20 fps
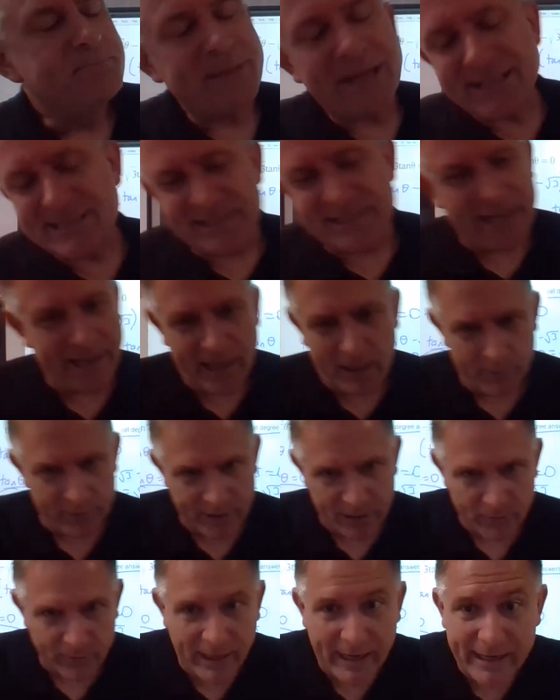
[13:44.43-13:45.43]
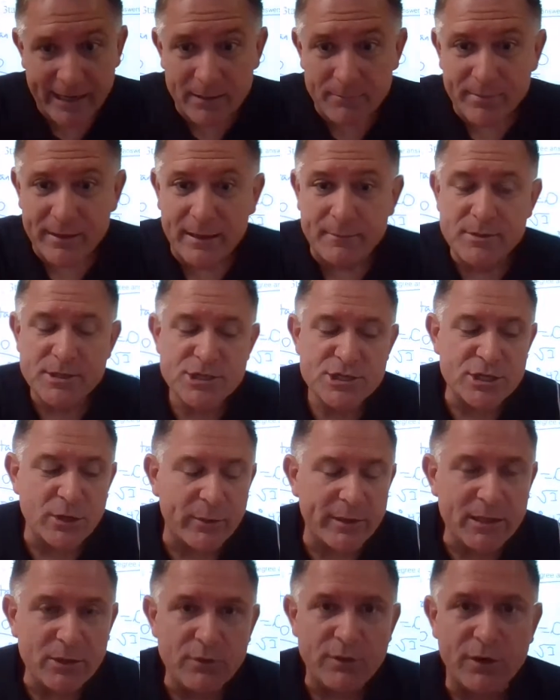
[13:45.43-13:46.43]
That's not how we're going to write it, but I'm just
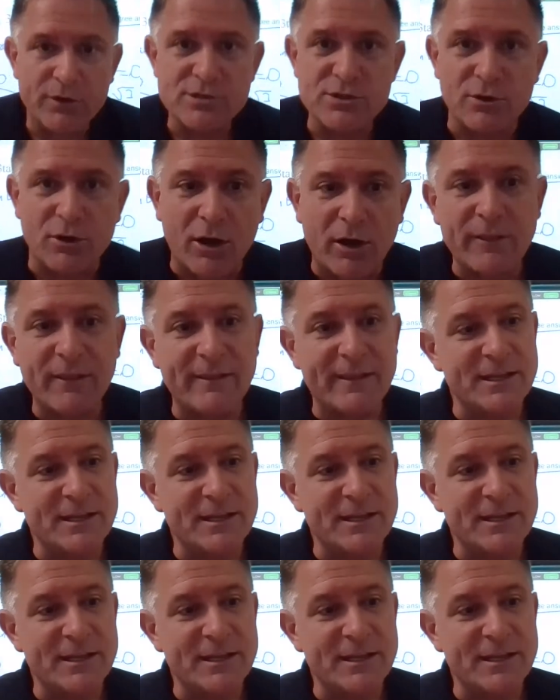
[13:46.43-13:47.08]
showing you those are all the